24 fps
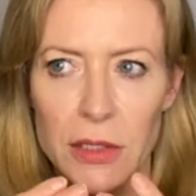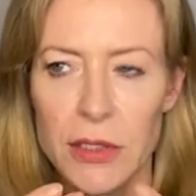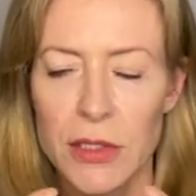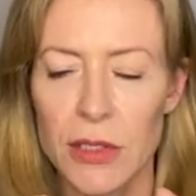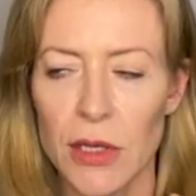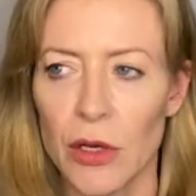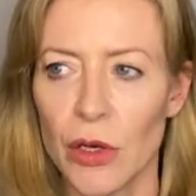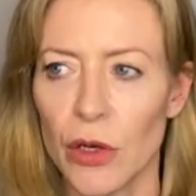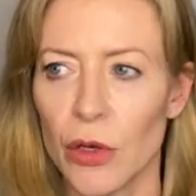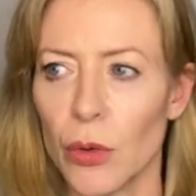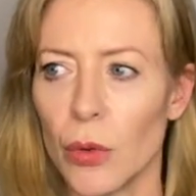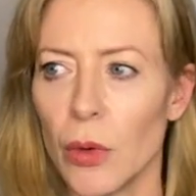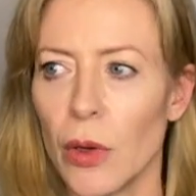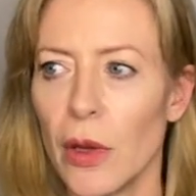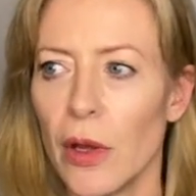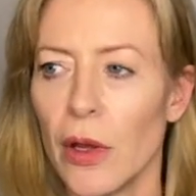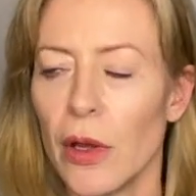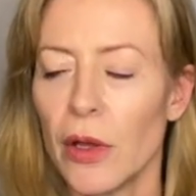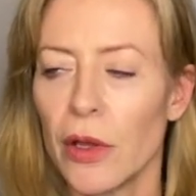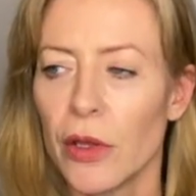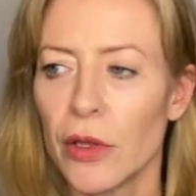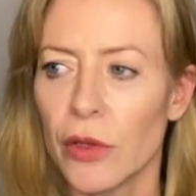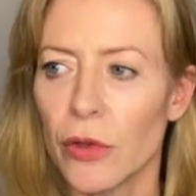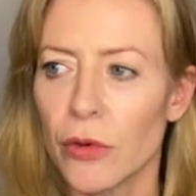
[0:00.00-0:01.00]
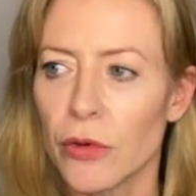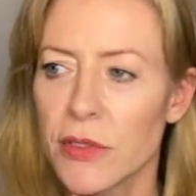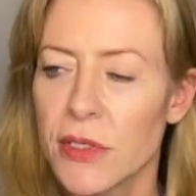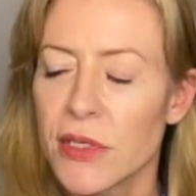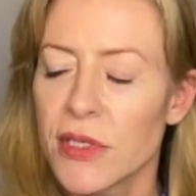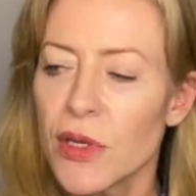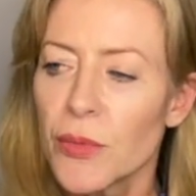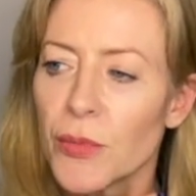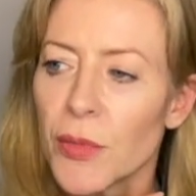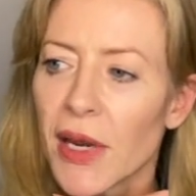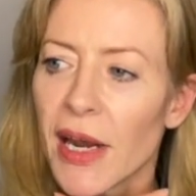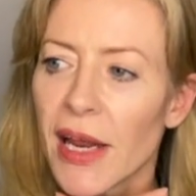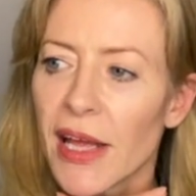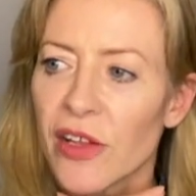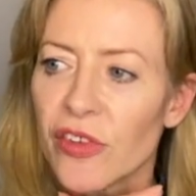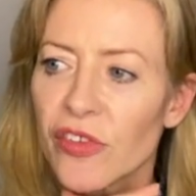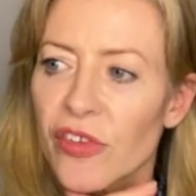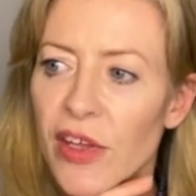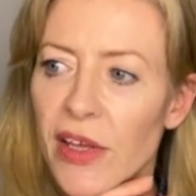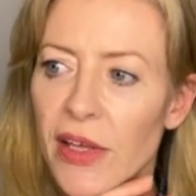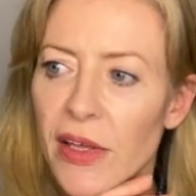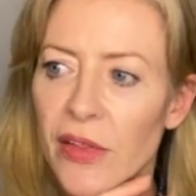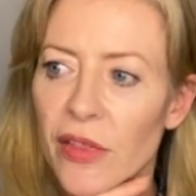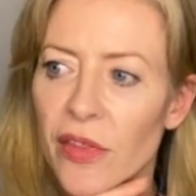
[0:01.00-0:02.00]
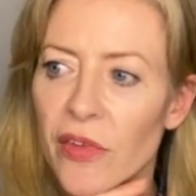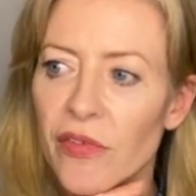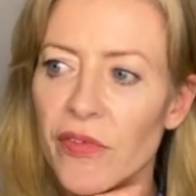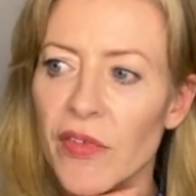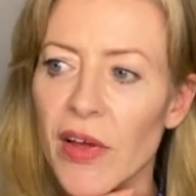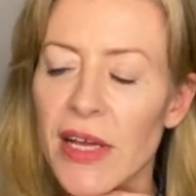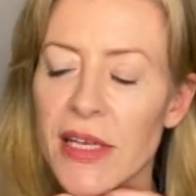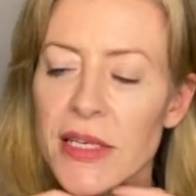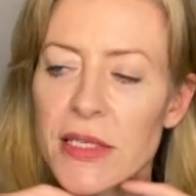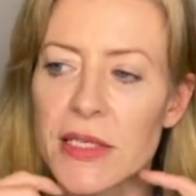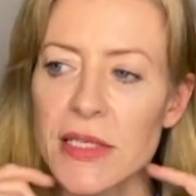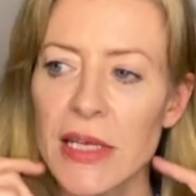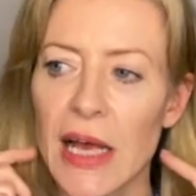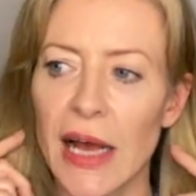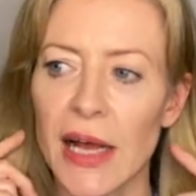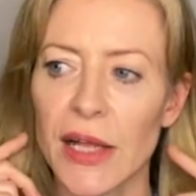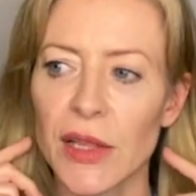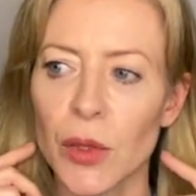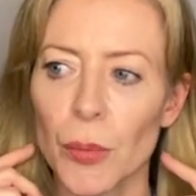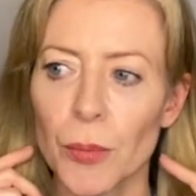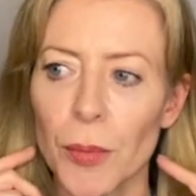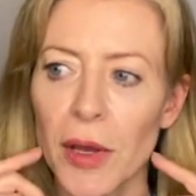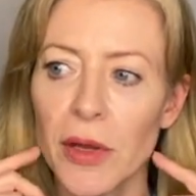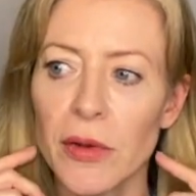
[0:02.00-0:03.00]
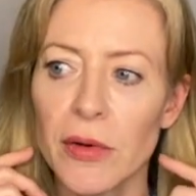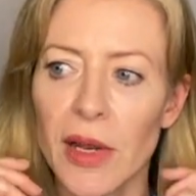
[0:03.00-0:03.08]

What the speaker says: So you're stimulating the face at the bone